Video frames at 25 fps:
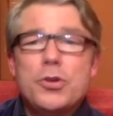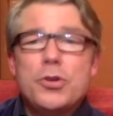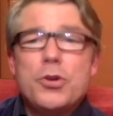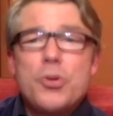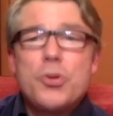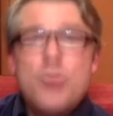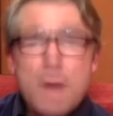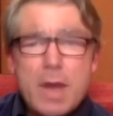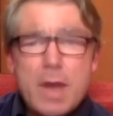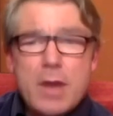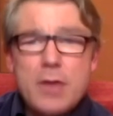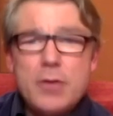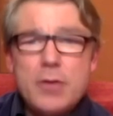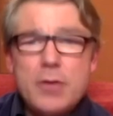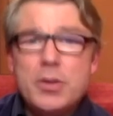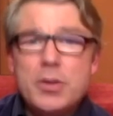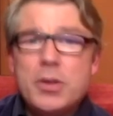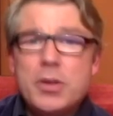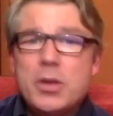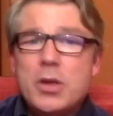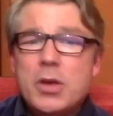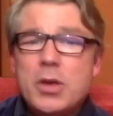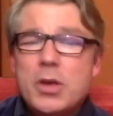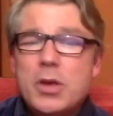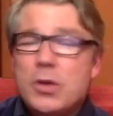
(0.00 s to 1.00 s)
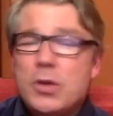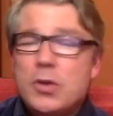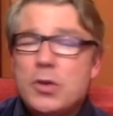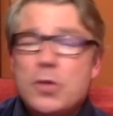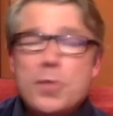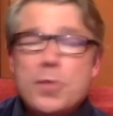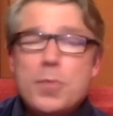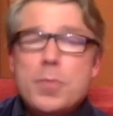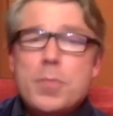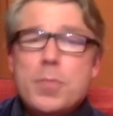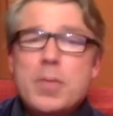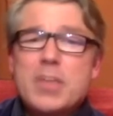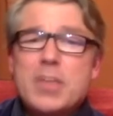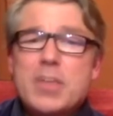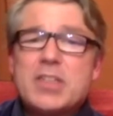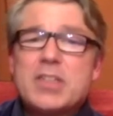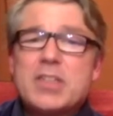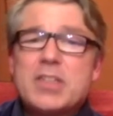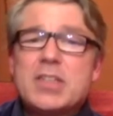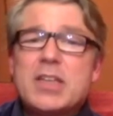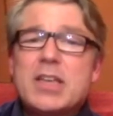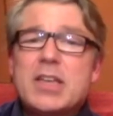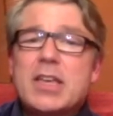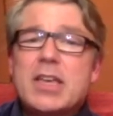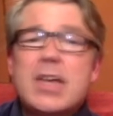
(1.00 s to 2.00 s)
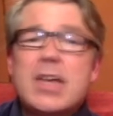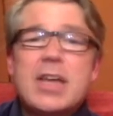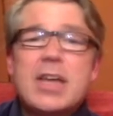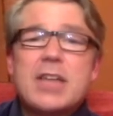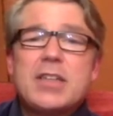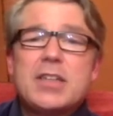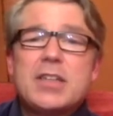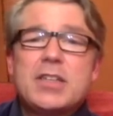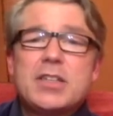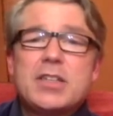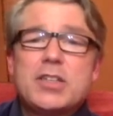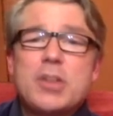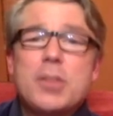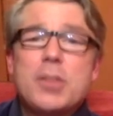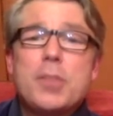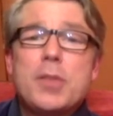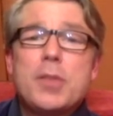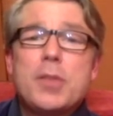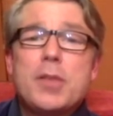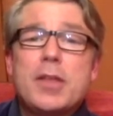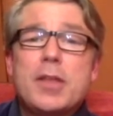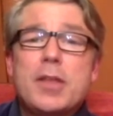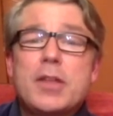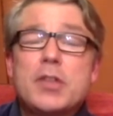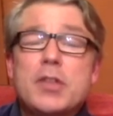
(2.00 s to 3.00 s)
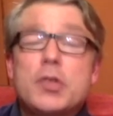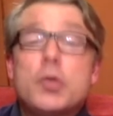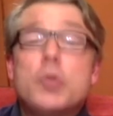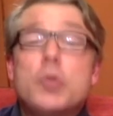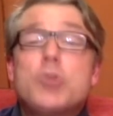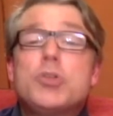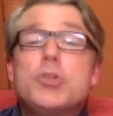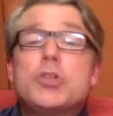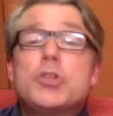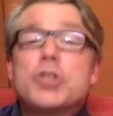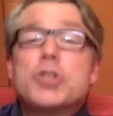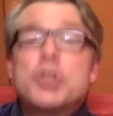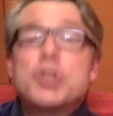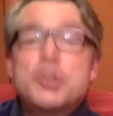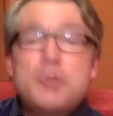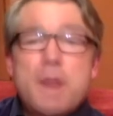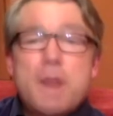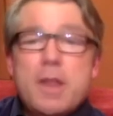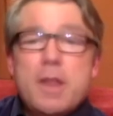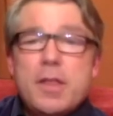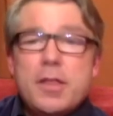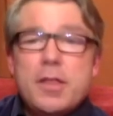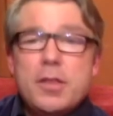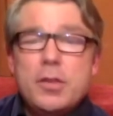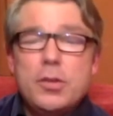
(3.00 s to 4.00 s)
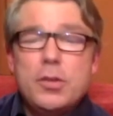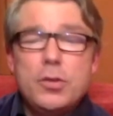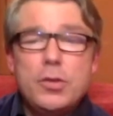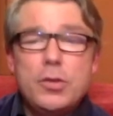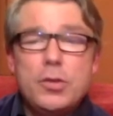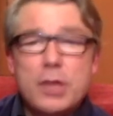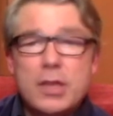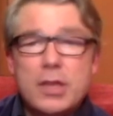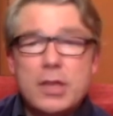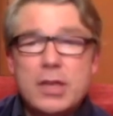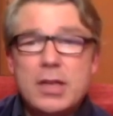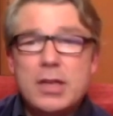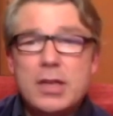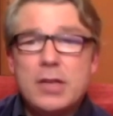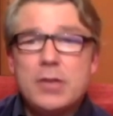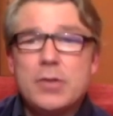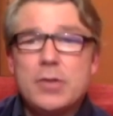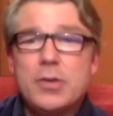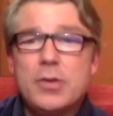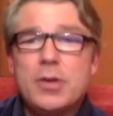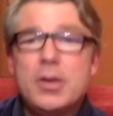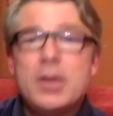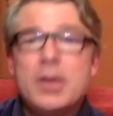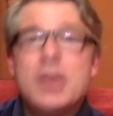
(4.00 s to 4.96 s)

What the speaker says: record, you miss catching something that is going to strengthen you, not kill you.